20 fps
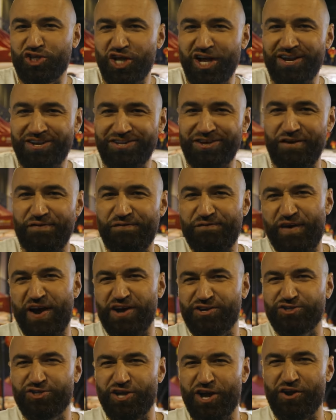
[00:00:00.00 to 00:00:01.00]
telling you
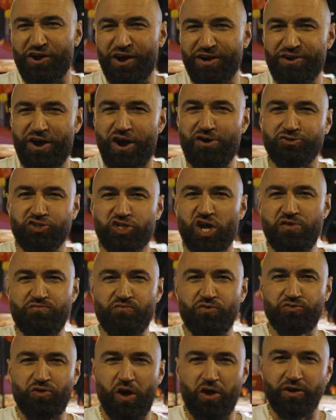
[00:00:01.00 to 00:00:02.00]
facts that I know,
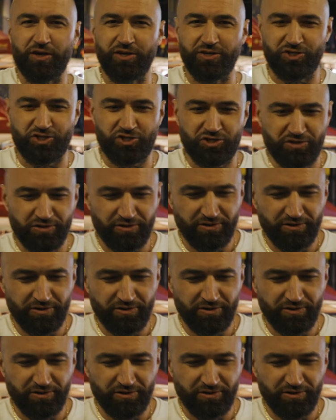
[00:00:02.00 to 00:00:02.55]
general knowledge.